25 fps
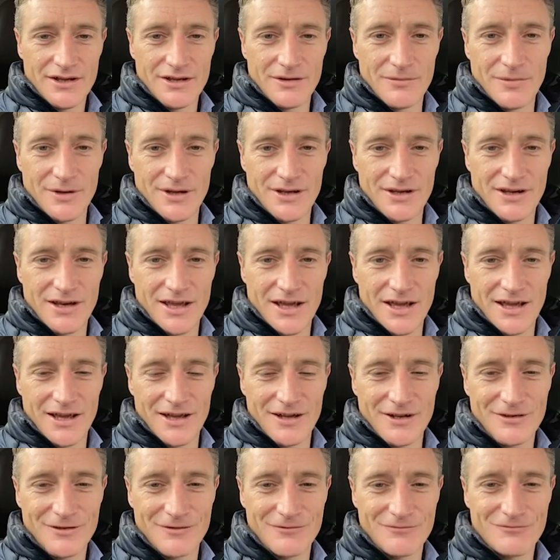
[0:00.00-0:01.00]
you've been
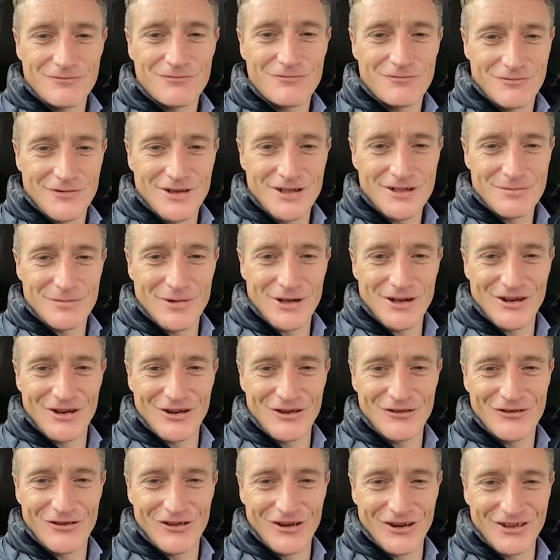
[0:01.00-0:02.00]
it's been
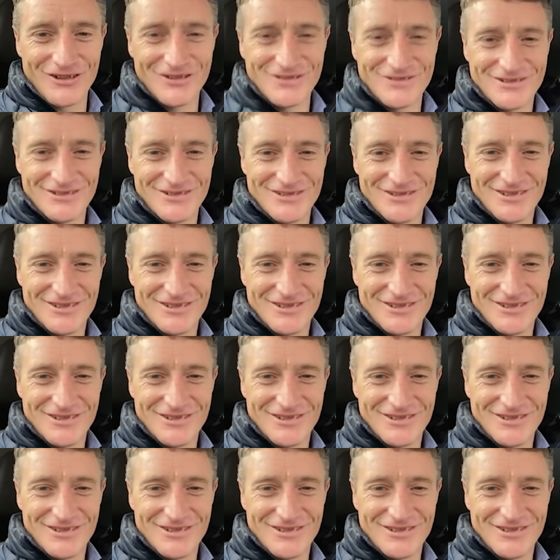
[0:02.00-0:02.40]
good fun.